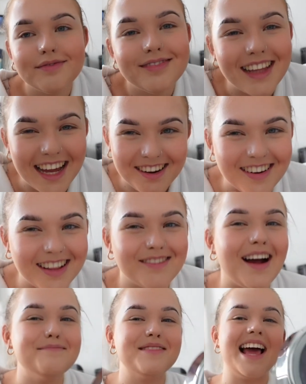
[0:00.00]
then you're in the
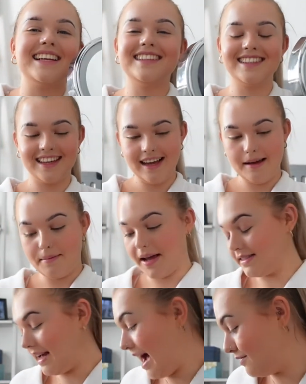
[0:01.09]
right place
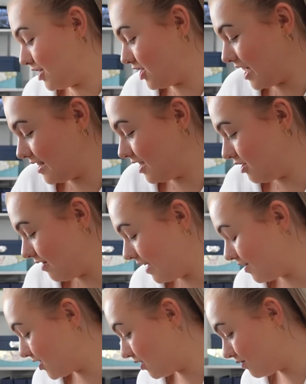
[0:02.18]
because I have just chatted your
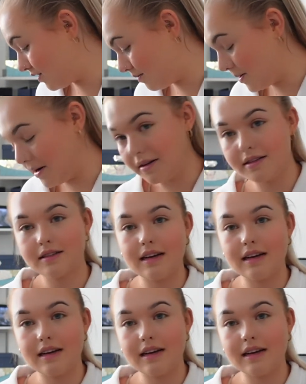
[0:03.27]
ears off for the past.